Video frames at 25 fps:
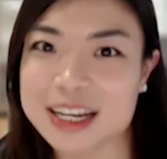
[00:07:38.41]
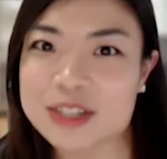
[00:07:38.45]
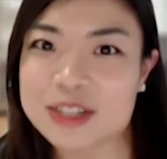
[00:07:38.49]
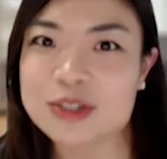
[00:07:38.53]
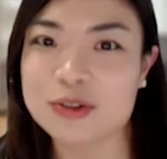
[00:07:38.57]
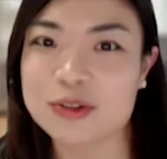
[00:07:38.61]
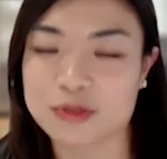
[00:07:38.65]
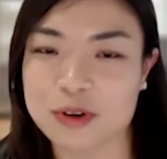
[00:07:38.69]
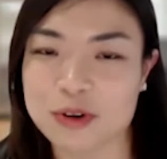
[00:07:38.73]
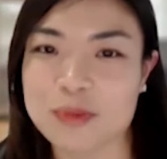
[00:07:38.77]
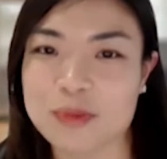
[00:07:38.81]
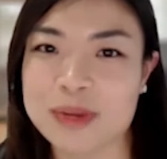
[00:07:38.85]
I
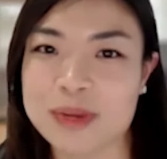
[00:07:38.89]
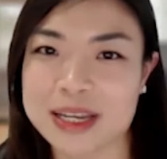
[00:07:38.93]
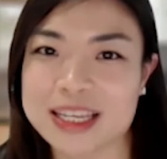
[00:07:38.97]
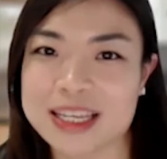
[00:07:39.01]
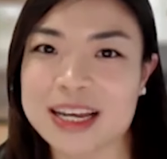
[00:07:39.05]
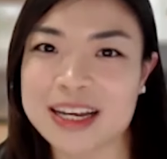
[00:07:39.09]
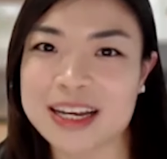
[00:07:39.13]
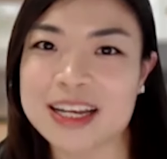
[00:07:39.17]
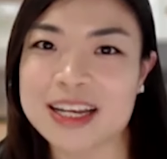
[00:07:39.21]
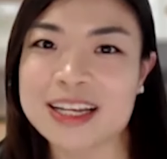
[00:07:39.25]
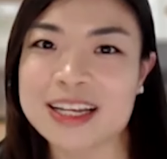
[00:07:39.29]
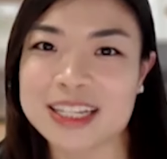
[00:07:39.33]
took from my
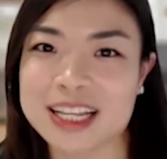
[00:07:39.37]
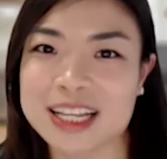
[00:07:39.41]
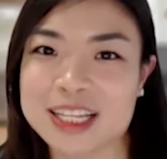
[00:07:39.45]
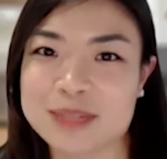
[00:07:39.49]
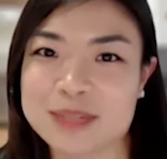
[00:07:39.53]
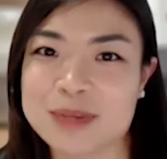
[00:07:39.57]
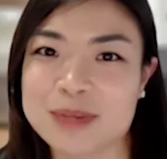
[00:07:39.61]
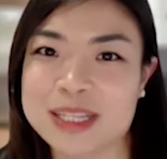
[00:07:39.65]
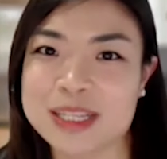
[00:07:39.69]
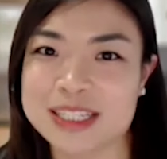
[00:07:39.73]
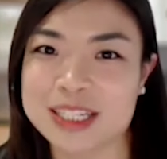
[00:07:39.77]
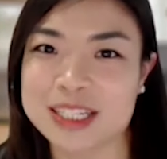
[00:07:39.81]
younger
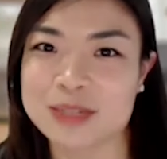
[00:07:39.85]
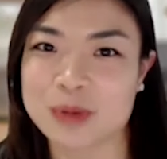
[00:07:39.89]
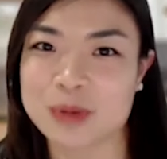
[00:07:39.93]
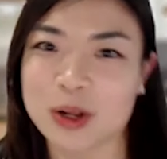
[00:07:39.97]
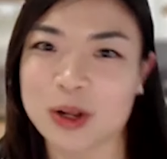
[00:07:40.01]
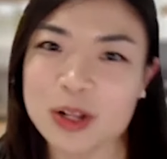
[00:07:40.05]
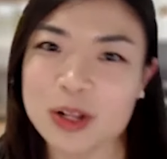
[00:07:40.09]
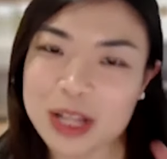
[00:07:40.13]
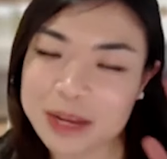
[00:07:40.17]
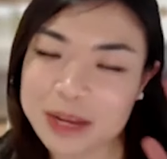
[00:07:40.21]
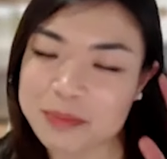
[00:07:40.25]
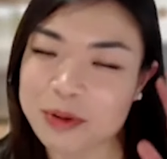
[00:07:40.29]
classmates as well.